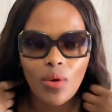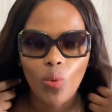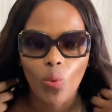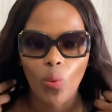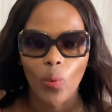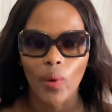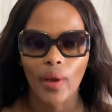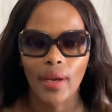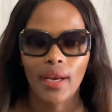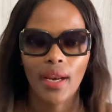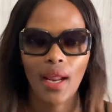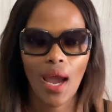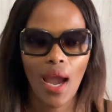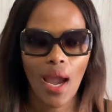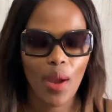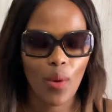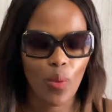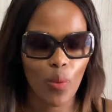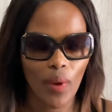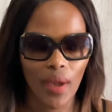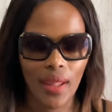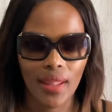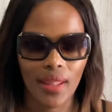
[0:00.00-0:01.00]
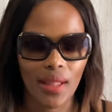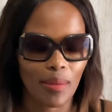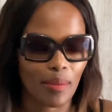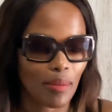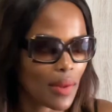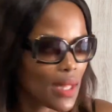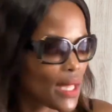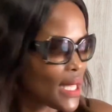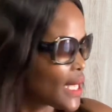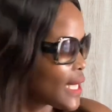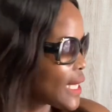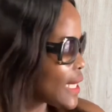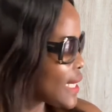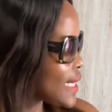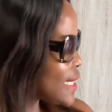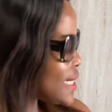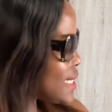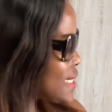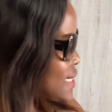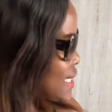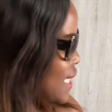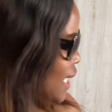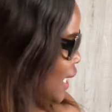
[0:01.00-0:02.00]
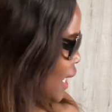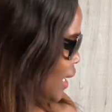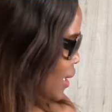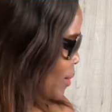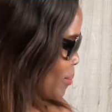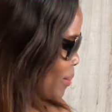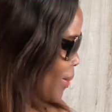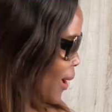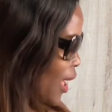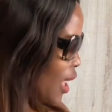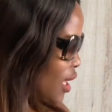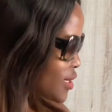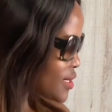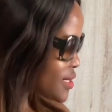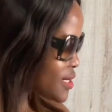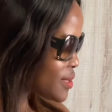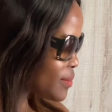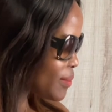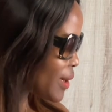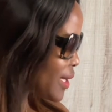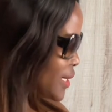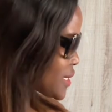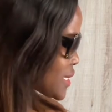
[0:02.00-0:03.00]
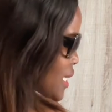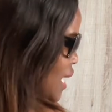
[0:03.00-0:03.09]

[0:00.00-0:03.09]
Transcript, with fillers: when I wear them. These are like my ultimate,